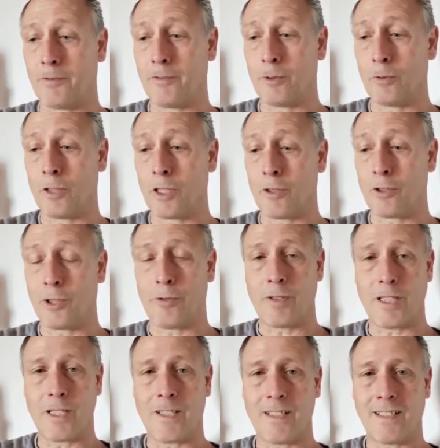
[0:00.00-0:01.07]
of all those who
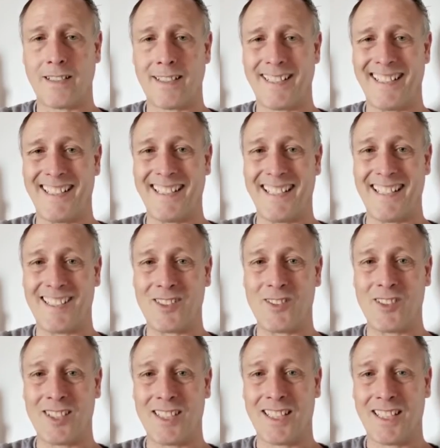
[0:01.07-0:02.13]
are here
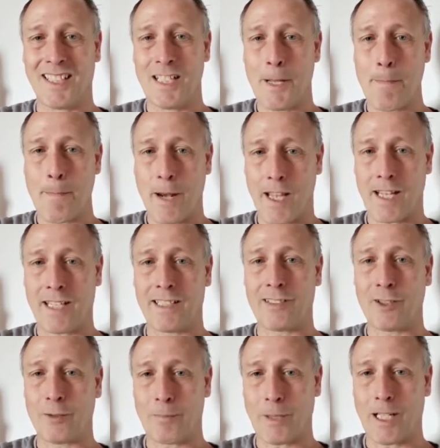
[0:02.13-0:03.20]
now, playing,
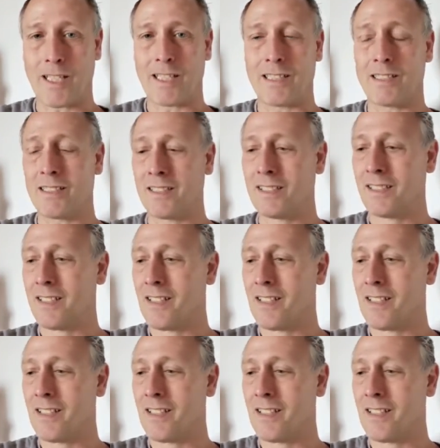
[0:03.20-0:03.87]
not playing,